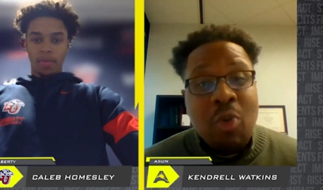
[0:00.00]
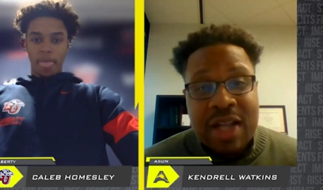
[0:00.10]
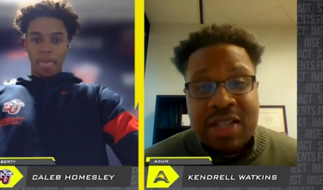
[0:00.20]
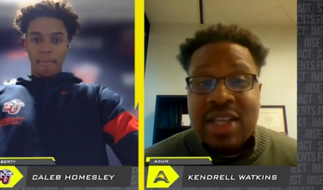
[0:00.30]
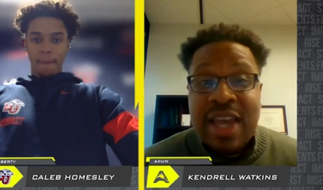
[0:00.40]

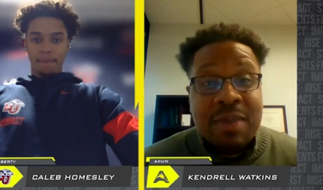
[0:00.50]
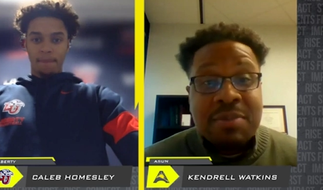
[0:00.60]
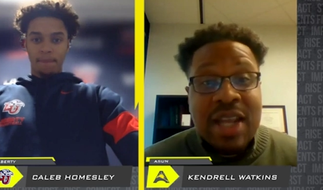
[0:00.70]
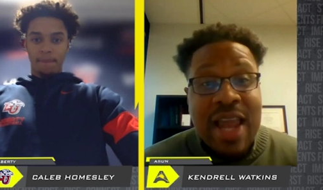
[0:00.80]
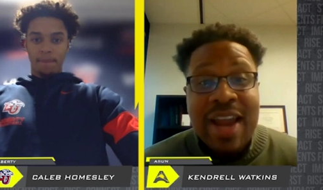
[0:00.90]
Speaker 1: watch the
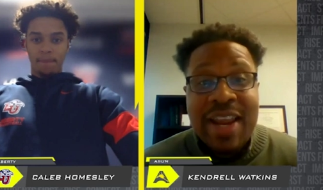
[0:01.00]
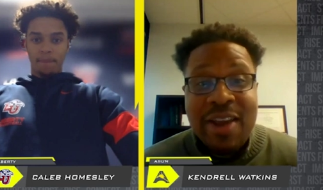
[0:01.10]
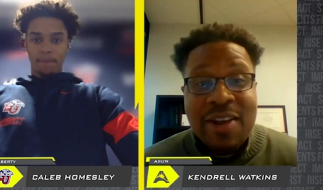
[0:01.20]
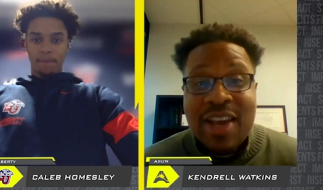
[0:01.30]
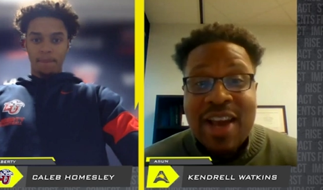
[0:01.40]
games a lot
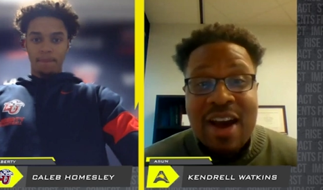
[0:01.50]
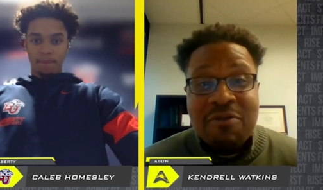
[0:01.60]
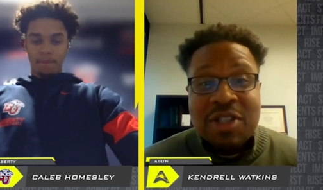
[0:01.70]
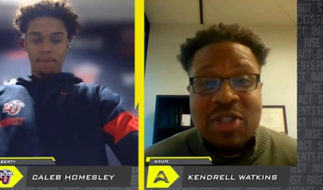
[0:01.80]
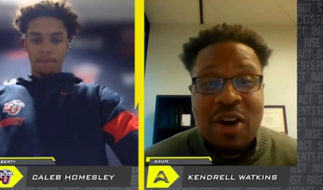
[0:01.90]
here at the
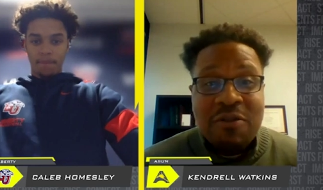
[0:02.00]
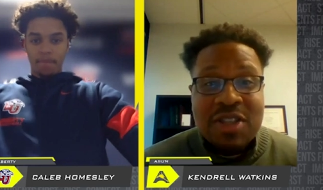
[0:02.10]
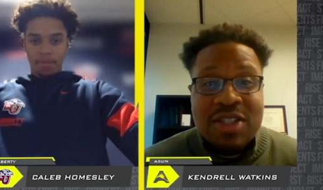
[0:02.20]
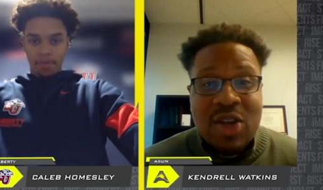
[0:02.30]
conference office.